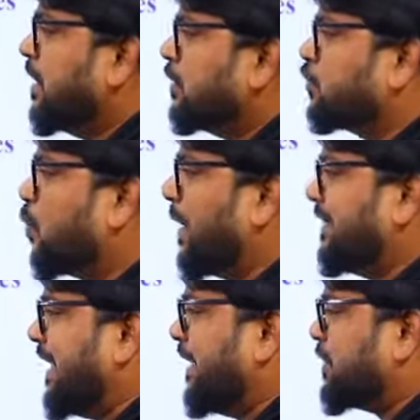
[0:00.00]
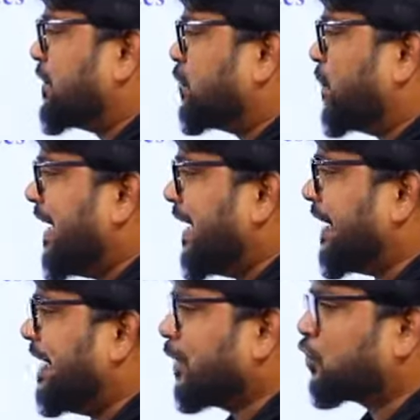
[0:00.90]
So one thing which is very
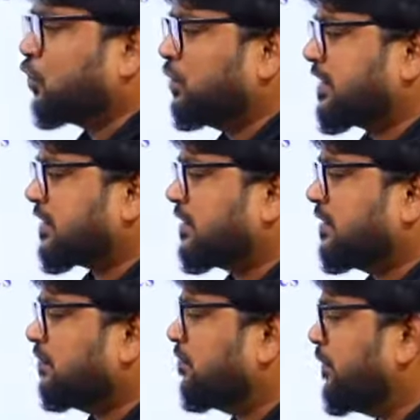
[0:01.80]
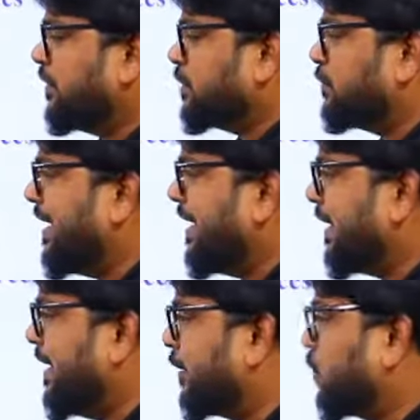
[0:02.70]
clear to this,
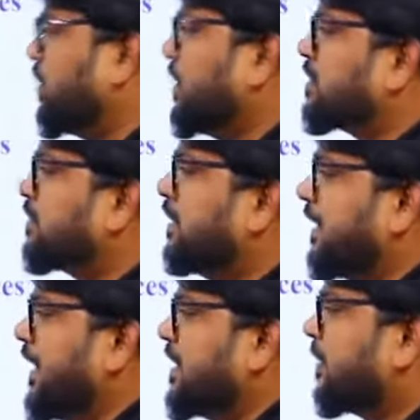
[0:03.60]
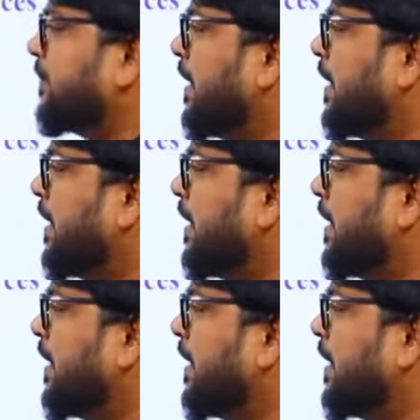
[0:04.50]
that is